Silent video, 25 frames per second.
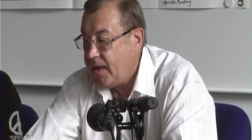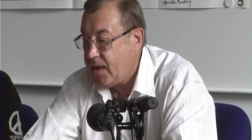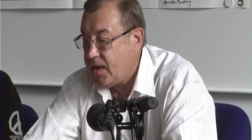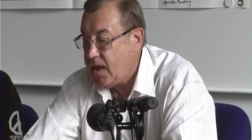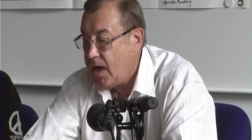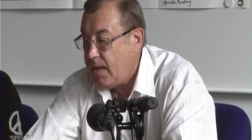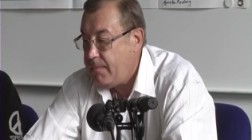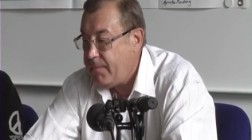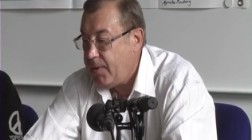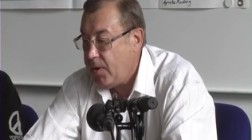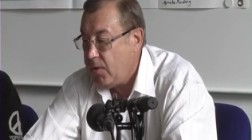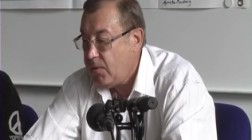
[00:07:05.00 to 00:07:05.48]

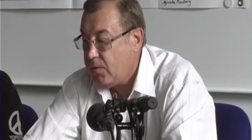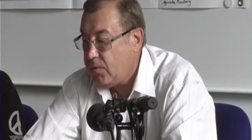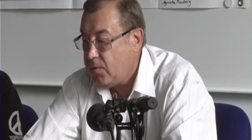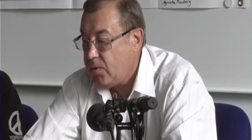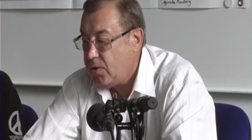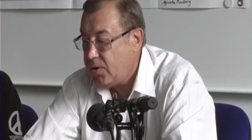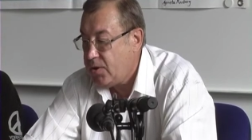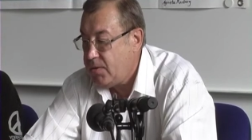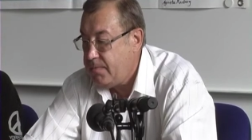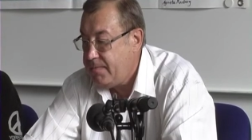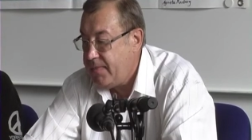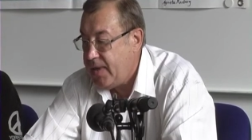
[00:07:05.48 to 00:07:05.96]
couple
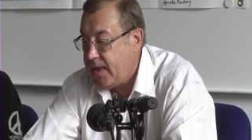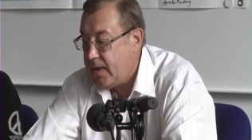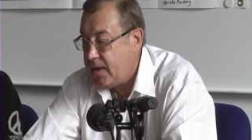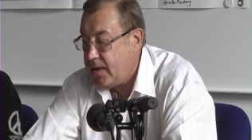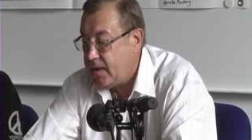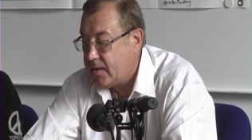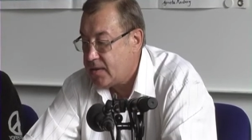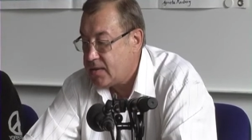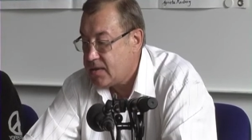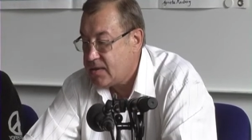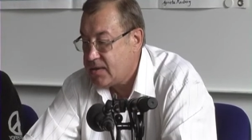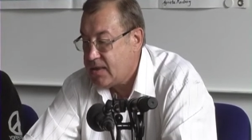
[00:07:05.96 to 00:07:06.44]
got
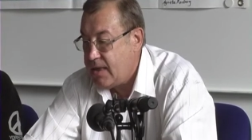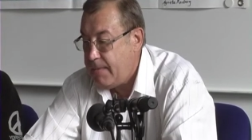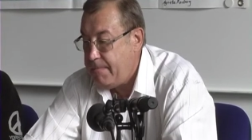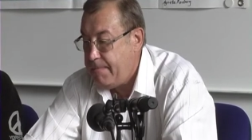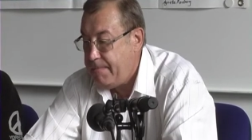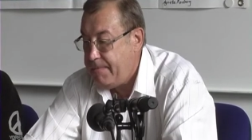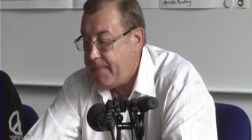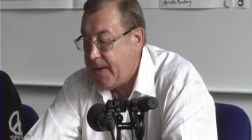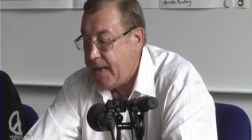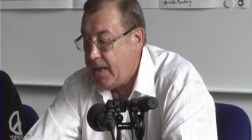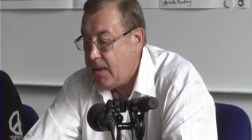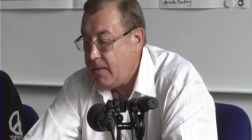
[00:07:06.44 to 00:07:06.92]
married, they
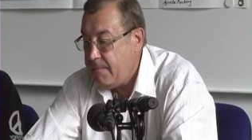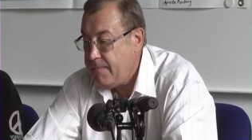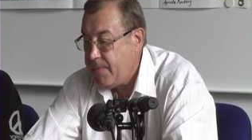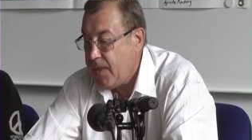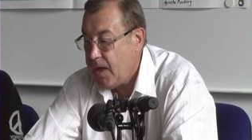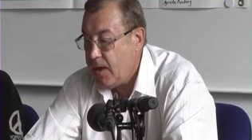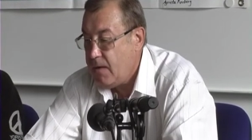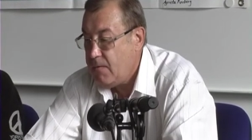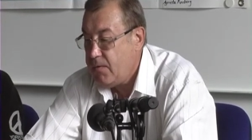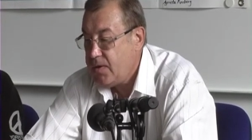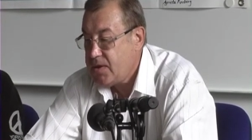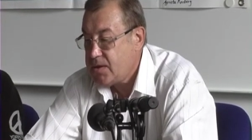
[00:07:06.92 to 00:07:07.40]
pay
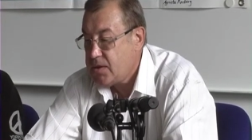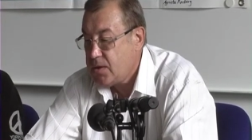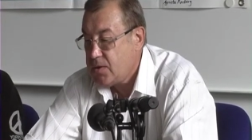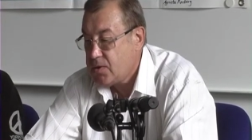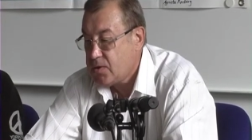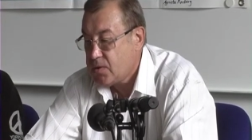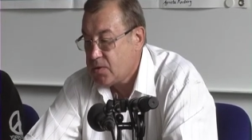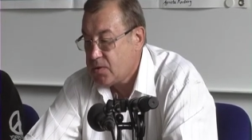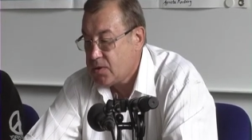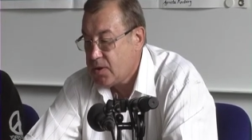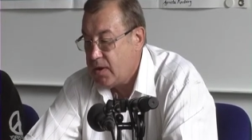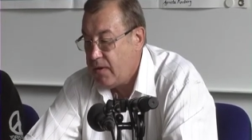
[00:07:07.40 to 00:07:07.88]
a visit
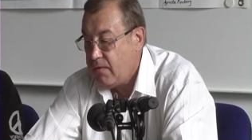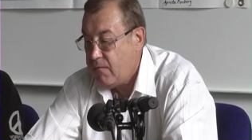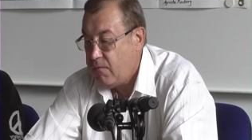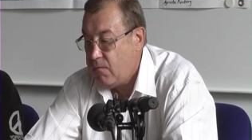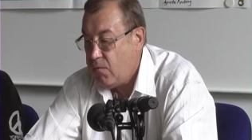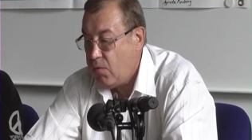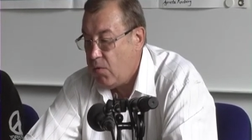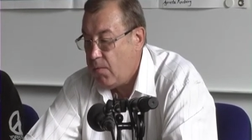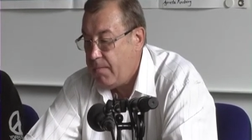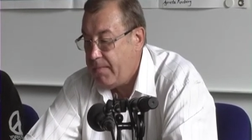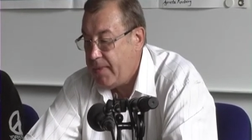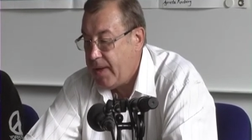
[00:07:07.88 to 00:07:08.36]
to the
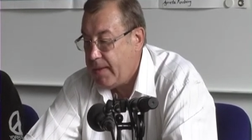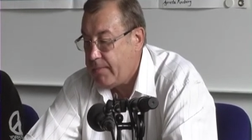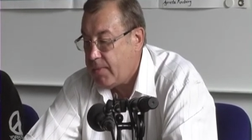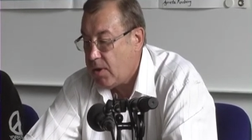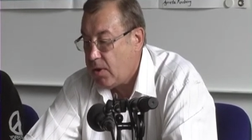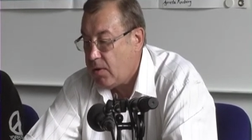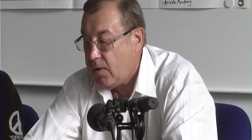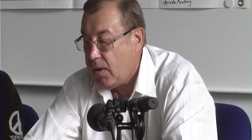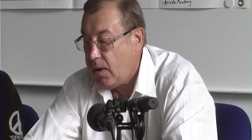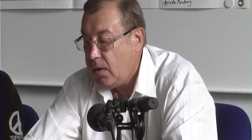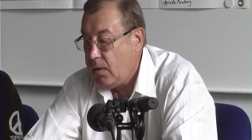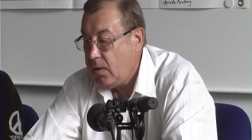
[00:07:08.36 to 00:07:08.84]
war
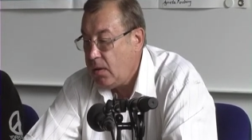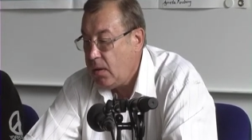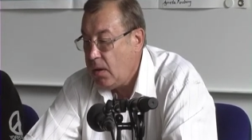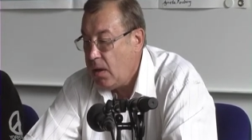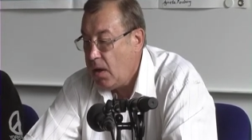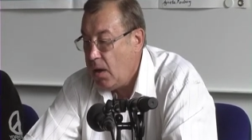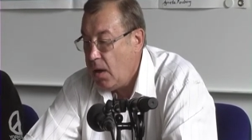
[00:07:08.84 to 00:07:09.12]
memorial.